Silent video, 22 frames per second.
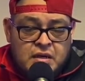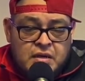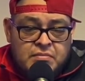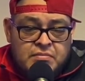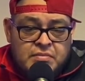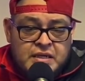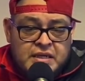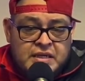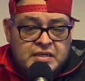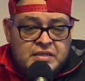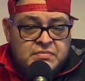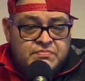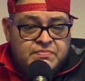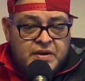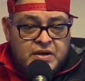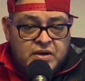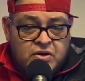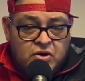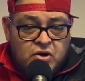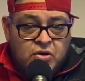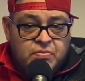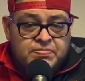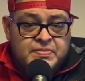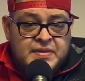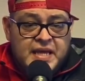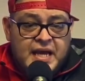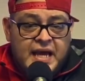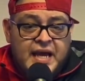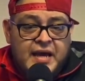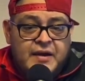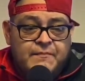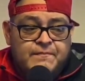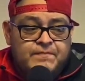He's better hope
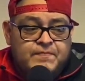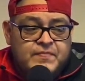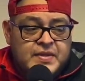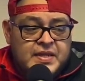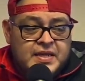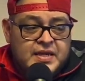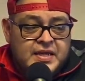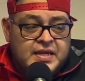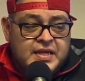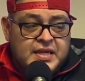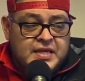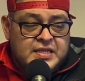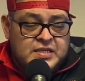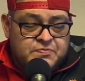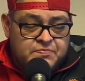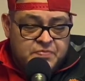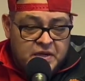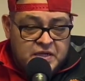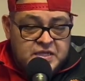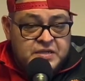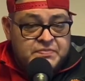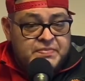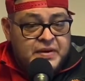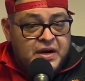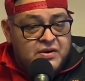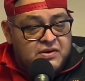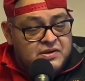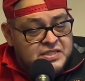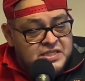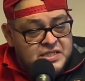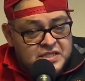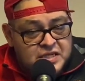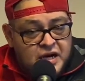that his punching power
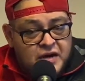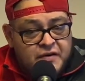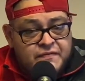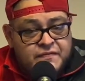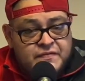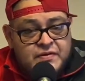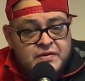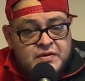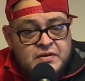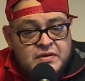is enough,